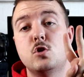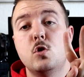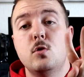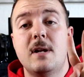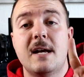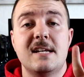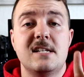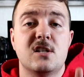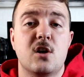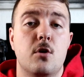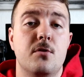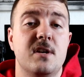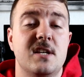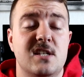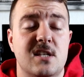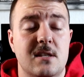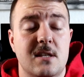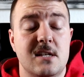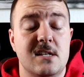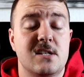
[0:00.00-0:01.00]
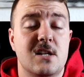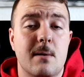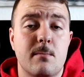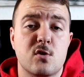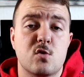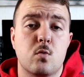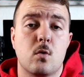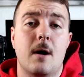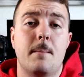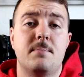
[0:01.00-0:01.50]
2 days ago, these
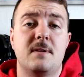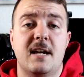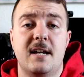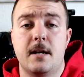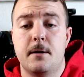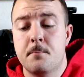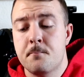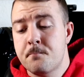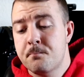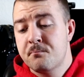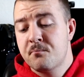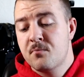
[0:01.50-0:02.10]
numbers were updated.